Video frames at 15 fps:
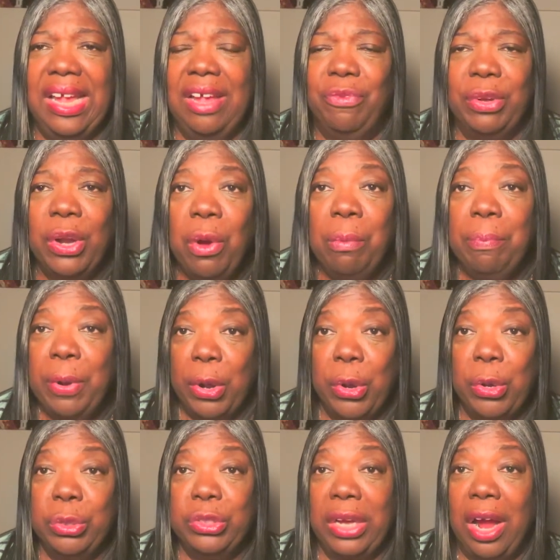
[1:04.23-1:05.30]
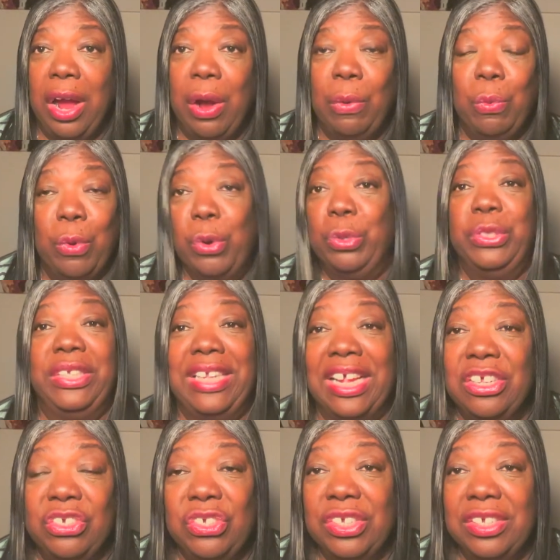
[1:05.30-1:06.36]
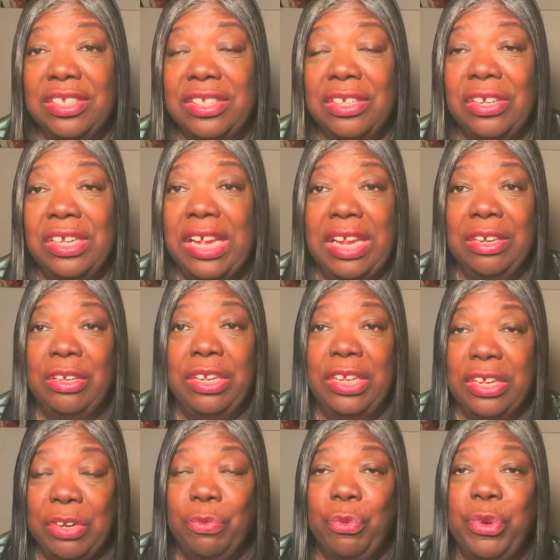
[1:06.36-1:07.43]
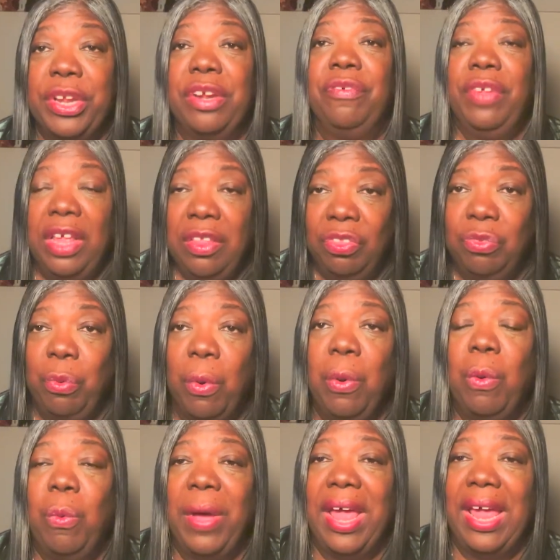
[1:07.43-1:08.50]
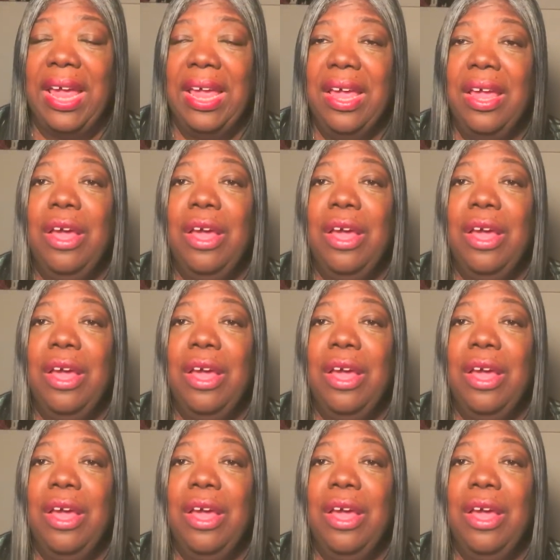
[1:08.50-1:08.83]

if we don't purge our workstations and get rid of and throw away,